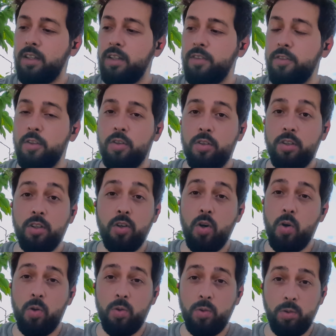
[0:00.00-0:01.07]
if your
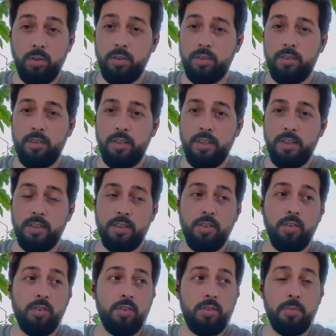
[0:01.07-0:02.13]
goal is
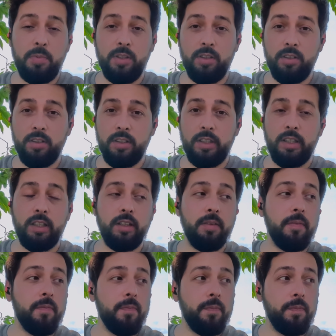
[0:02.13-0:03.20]
not to build a
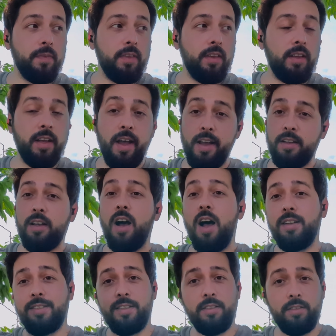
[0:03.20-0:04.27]

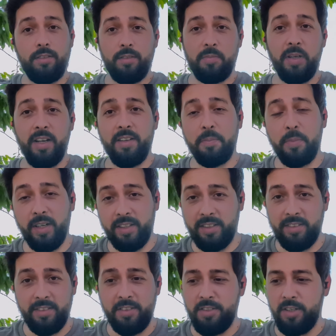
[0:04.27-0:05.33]
castle, but
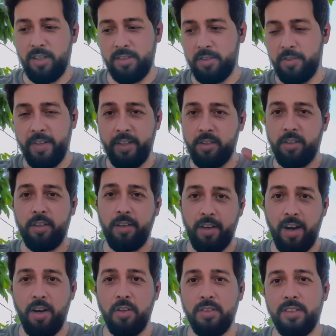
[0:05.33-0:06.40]
just a regular
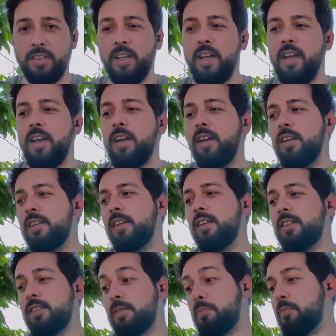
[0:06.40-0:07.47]
house,
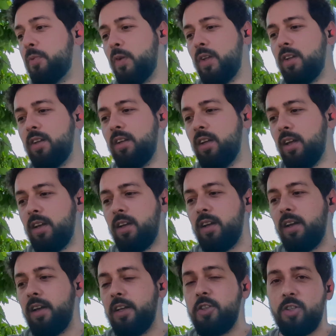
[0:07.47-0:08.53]
it's pretty
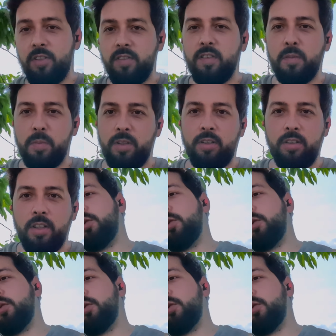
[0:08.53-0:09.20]
achievable